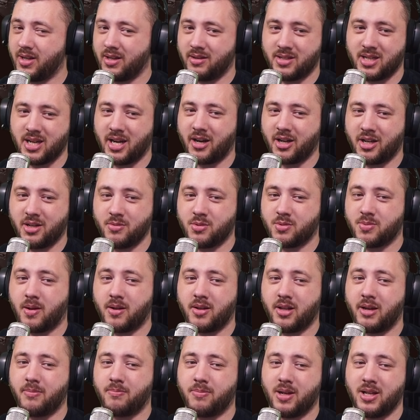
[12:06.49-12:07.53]
Tiger Team
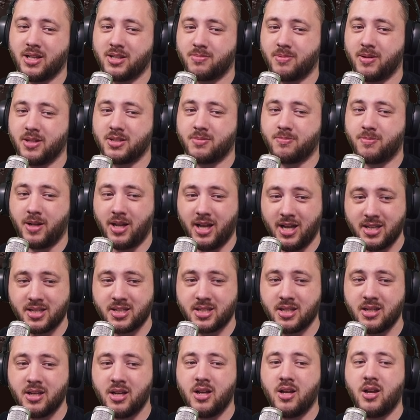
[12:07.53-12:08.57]
Spotlight plus.
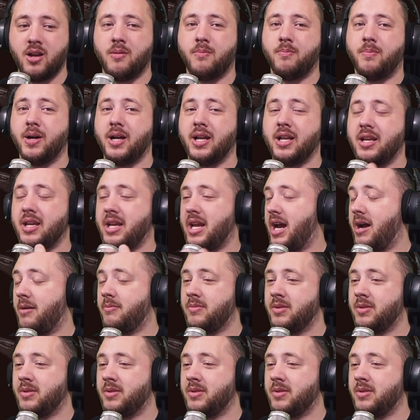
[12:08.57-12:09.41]
But yeah,